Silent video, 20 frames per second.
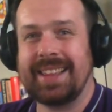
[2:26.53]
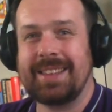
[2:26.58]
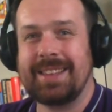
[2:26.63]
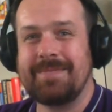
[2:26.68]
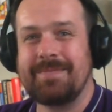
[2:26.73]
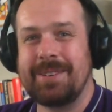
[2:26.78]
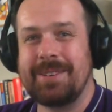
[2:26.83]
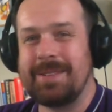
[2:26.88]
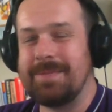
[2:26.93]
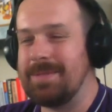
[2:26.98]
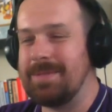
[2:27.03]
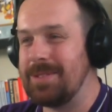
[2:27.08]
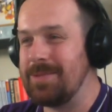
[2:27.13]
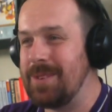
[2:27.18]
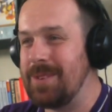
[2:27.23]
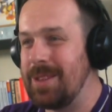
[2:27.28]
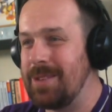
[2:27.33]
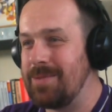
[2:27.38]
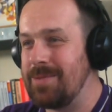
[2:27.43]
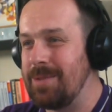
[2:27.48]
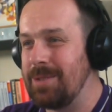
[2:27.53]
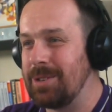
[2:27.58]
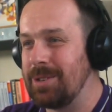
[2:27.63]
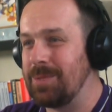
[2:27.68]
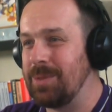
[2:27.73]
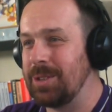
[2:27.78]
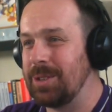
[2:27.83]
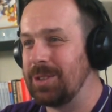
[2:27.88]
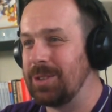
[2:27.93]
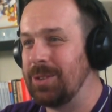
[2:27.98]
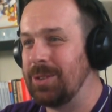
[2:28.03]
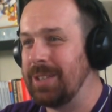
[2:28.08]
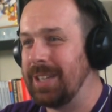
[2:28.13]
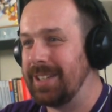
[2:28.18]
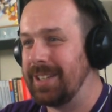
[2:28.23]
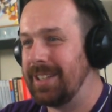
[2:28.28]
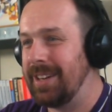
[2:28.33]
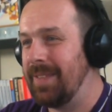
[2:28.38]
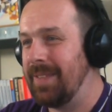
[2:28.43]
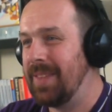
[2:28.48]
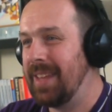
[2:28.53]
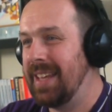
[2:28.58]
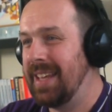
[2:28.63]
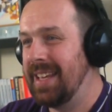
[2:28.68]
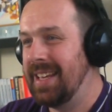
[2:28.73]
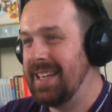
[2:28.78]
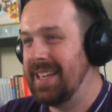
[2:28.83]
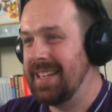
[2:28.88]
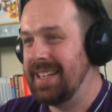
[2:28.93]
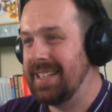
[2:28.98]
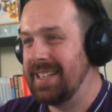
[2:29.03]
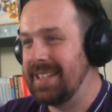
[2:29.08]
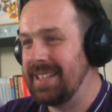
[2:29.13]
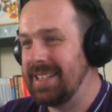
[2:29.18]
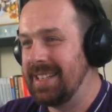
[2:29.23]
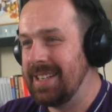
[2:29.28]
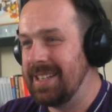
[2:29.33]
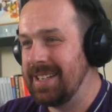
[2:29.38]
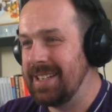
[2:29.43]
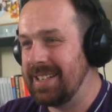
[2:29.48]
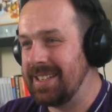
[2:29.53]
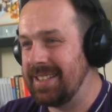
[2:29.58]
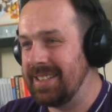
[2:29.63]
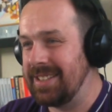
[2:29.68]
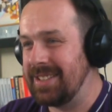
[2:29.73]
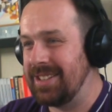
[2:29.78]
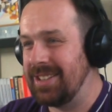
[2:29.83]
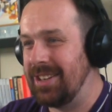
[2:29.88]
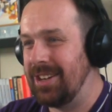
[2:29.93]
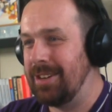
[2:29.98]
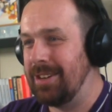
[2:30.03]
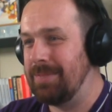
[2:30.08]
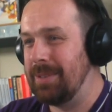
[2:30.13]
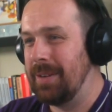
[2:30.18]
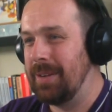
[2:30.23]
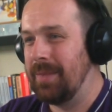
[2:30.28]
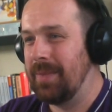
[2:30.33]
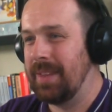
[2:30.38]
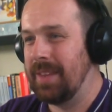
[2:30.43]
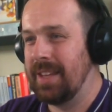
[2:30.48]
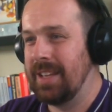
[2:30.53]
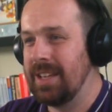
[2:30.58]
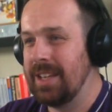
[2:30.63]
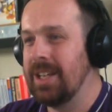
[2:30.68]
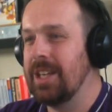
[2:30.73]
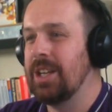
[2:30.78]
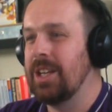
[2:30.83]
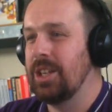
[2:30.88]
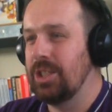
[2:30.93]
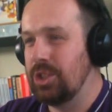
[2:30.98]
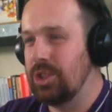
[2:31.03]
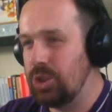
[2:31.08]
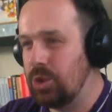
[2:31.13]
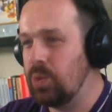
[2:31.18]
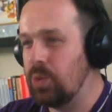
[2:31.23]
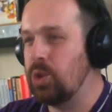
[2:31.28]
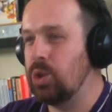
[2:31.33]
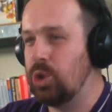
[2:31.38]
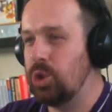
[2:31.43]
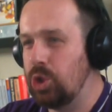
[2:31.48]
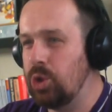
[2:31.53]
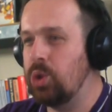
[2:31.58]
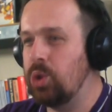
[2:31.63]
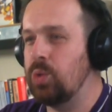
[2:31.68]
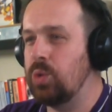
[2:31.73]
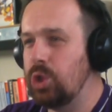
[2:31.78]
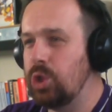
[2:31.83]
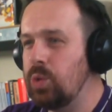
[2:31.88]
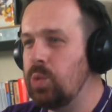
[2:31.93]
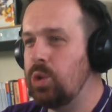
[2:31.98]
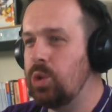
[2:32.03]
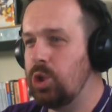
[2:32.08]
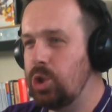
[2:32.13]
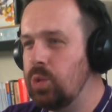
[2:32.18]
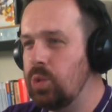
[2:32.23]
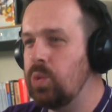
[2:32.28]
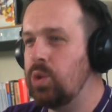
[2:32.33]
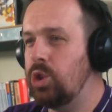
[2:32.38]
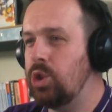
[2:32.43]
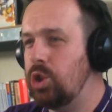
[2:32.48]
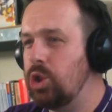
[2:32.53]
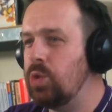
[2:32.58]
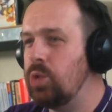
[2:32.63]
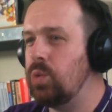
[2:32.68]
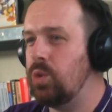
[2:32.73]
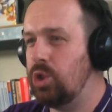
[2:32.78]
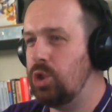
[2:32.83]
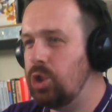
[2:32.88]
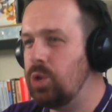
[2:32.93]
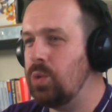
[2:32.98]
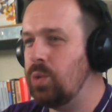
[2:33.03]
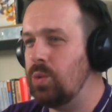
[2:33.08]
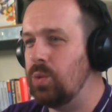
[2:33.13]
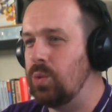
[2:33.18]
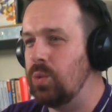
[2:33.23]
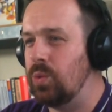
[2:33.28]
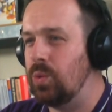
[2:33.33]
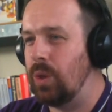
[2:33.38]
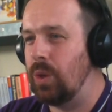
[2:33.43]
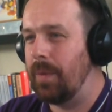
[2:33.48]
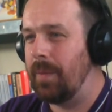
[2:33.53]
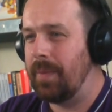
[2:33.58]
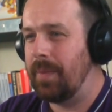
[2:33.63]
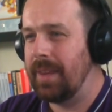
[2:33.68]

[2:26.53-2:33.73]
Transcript: at the moment where the Roadhog wanted to hook her. Good job. Do, do, do, do, do, do, do.